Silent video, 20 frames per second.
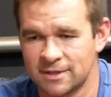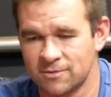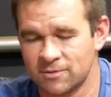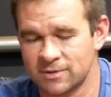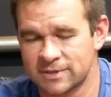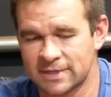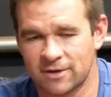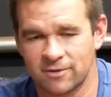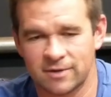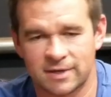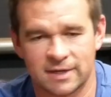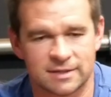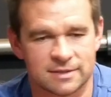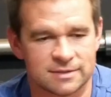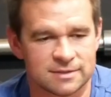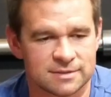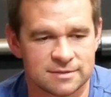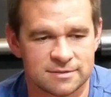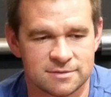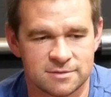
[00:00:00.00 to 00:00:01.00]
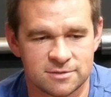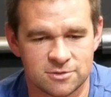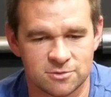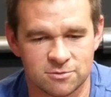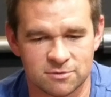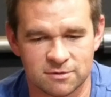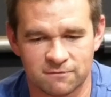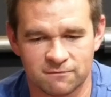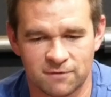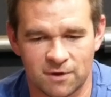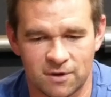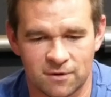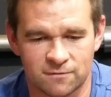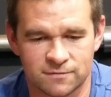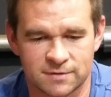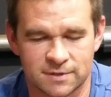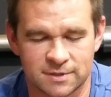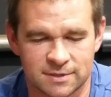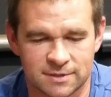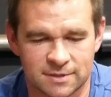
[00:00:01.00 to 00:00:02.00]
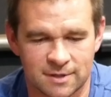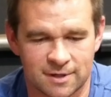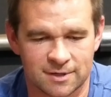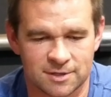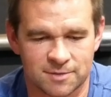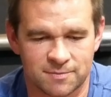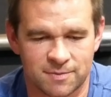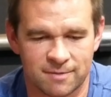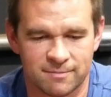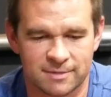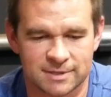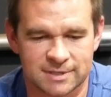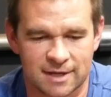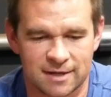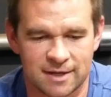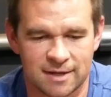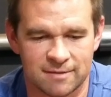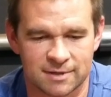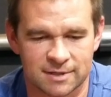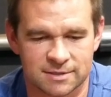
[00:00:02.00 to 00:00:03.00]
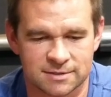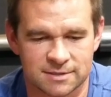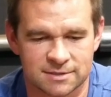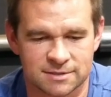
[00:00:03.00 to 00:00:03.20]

without getting too involved in our department dynamics,